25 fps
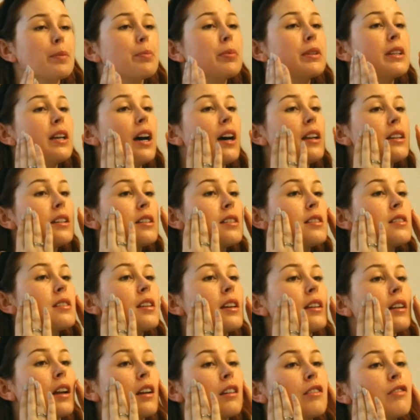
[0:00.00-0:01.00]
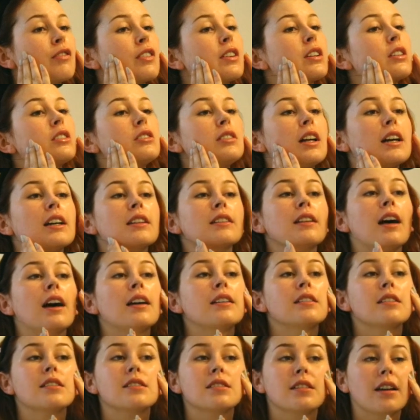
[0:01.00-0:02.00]
bananas and I feel like the
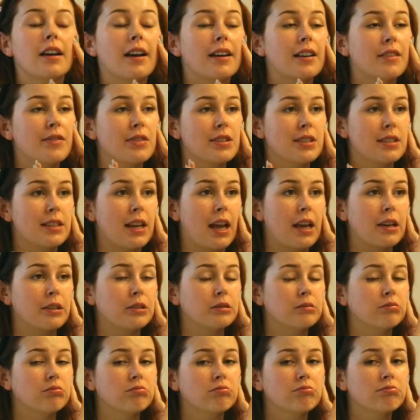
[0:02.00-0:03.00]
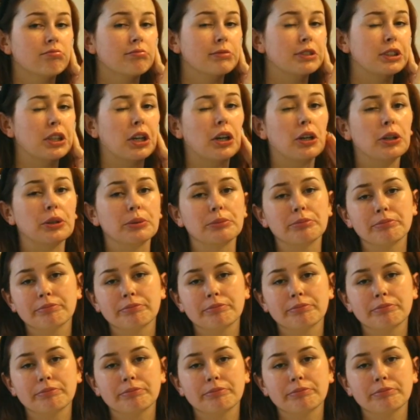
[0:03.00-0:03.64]
underside of a snail. So,